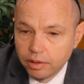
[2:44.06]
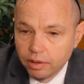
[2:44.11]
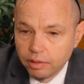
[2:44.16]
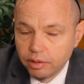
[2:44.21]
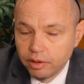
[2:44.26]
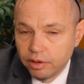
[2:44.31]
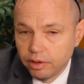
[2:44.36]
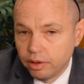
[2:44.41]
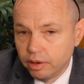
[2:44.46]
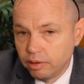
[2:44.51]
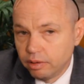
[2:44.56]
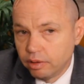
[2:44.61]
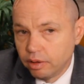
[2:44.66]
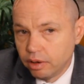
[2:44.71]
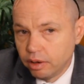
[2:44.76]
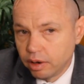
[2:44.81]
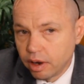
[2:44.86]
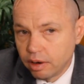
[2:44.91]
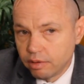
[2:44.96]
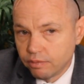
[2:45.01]
then the
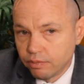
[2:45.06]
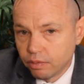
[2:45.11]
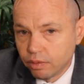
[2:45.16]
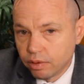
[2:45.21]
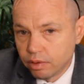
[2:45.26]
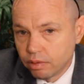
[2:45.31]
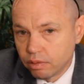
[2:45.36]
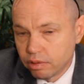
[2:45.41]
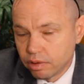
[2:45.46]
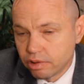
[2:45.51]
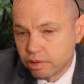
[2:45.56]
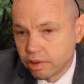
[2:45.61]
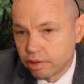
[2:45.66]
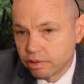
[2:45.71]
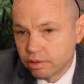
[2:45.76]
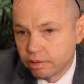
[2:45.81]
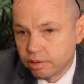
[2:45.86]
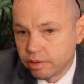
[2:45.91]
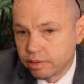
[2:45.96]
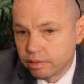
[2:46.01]
N4 notice
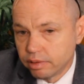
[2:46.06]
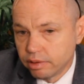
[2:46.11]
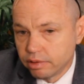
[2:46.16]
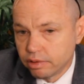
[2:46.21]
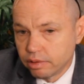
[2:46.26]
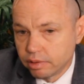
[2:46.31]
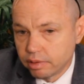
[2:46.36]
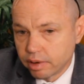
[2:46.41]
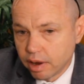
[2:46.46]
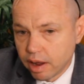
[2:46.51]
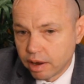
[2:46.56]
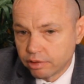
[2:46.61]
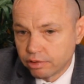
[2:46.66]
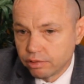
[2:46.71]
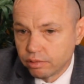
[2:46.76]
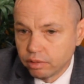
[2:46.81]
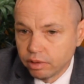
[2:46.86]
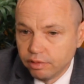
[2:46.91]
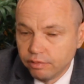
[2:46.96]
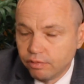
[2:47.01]
isn't
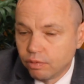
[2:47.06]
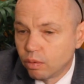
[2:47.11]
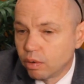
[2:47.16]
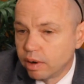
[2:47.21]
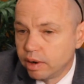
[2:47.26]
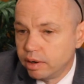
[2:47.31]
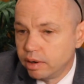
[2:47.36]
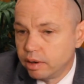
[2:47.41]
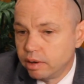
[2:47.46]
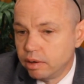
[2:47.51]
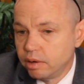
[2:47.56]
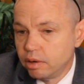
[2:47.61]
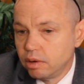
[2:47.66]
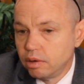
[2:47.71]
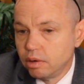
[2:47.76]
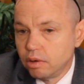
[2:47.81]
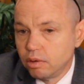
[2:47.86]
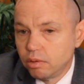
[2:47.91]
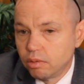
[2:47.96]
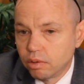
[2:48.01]
actually voided
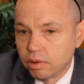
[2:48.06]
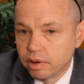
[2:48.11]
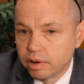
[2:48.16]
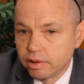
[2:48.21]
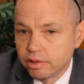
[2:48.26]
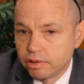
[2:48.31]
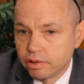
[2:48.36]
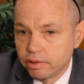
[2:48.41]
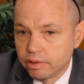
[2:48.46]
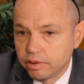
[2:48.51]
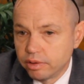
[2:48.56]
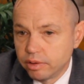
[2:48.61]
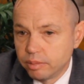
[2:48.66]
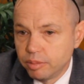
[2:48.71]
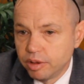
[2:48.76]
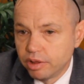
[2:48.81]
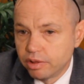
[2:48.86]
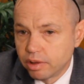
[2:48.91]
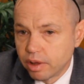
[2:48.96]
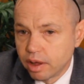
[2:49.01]
or considered to
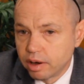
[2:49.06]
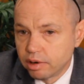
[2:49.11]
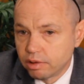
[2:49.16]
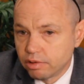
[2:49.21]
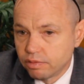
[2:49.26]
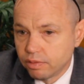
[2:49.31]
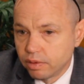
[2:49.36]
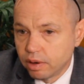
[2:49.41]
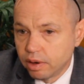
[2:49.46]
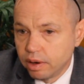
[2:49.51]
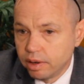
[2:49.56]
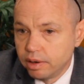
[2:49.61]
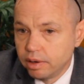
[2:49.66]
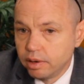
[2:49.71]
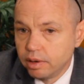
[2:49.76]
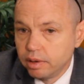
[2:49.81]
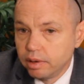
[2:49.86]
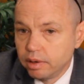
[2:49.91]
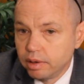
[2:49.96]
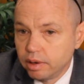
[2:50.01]
be satisfied
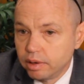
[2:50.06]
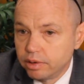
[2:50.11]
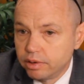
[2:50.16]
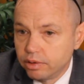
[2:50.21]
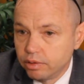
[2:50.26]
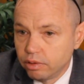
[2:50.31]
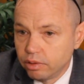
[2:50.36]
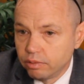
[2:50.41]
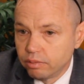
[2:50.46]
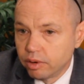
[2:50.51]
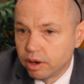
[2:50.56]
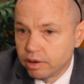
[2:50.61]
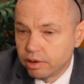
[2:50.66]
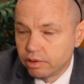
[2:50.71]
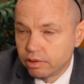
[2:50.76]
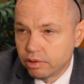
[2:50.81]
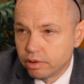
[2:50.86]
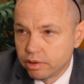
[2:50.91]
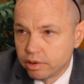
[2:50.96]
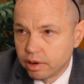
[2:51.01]
until the rent
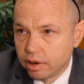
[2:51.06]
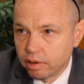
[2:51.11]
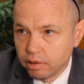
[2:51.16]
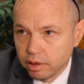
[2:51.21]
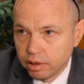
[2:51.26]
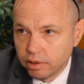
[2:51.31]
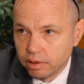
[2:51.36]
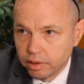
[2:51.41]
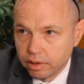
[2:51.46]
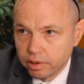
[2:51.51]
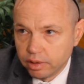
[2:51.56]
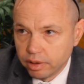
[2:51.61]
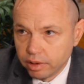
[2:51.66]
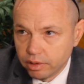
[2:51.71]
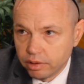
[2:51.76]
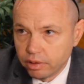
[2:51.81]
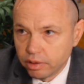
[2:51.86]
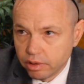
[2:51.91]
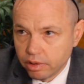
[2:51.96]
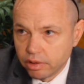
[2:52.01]
is entirely
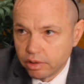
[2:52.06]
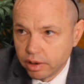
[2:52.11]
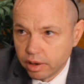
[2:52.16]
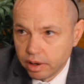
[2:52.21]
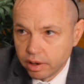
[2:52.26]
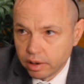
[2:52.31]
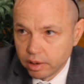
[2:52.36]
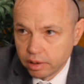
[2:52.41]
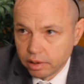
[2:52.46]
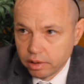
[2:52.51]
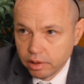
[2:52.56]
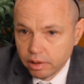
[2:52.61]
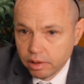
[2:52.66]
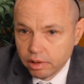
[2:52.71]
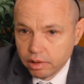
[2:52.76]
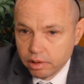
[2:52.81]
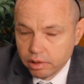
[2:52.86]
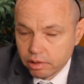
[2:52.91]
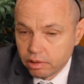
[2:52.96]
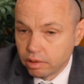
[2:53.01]
in good standing.
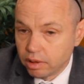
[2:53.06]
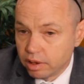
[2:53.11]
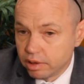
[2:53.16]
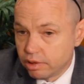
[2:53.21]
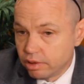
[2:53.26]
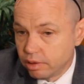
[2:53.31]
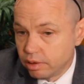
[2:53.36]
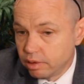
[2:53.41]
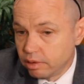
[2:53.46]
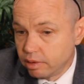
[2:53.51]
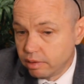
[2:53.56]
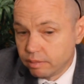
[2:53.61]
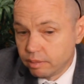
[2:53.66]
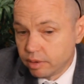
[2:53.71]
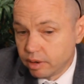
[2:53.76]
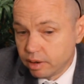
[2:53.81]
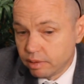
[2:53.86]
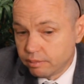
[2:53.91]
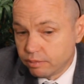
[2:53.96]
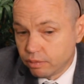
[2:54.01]
Mm-hmm. So let's say you give
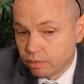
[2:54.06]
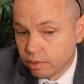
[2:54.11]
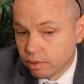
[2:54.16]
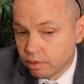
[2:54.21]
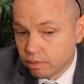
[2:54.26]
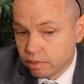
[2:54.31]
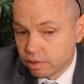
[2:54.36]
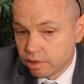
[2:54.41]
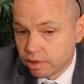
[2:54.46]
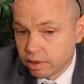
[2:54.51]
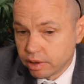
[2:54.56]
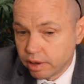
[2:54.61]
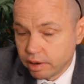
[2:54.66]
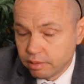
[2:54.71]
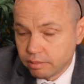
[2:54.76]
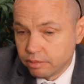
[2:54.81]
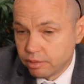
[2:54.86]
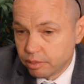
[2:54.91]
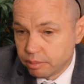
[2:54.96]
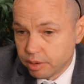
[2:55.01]
them an N4 notice
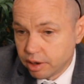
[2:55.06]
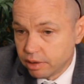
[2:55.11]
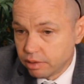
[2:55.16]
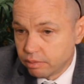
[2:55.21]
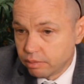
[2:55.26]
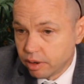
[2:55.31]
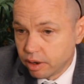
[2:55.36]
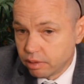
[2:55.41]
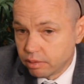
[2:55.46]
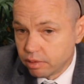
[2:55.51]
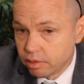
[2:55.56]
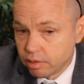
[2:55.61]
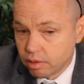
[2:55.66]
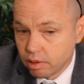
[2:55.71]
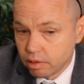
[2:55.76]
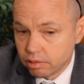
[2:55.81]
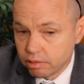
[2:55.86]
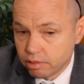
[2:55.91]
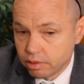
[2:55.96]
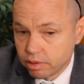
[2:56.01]
again to pay
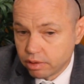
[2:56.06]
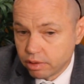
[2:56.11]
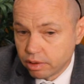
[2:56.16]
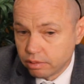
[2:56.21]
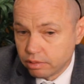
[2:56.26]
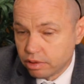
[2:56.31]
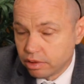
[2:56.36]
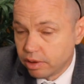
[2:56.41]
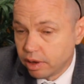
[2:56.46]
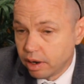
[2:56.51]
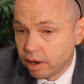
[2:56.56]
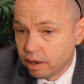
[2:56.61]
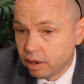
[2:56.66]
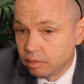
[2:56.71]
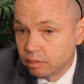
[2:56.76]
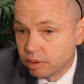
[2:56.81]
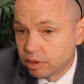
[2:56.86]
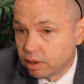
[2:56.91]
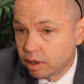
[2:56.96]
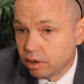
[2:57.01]
$300. It's
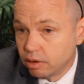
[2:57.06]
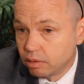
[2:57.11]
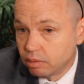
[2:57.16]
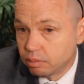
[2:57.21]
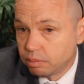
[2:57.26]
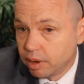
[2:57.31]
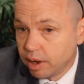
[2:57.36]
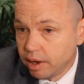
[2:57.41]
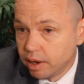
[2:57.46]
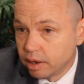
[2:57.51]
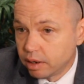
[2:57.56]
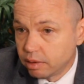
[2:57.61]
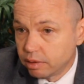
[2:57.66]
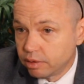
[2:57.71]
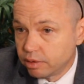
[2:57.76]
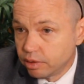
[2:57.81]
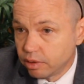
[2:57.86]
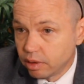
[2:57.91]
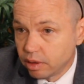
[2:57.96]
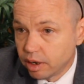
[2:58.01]
outstanding, but they don't pay it
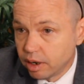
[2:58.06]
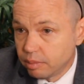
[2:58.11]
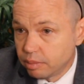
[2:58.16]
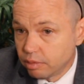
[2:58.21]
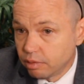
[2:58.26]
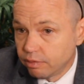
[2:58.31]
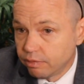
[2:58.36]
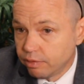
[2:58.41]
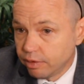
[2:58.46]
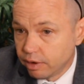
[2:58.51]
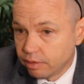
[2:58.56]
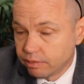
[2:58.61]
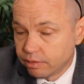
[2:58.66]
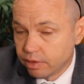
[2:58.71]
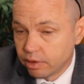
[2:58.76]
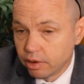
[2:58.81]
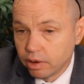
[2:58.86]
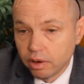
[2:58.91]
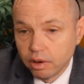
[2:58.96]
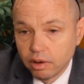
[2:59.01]
until April
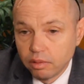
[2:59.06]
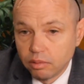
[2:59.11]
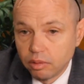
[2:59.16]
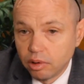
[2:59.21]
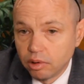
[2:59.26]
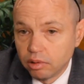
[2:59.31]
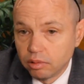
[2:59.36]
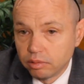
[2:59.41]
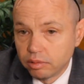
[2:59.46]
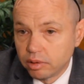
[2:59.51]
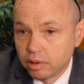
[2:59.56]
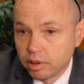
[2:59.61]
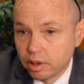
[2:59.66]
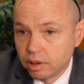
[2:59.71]
5th. Well,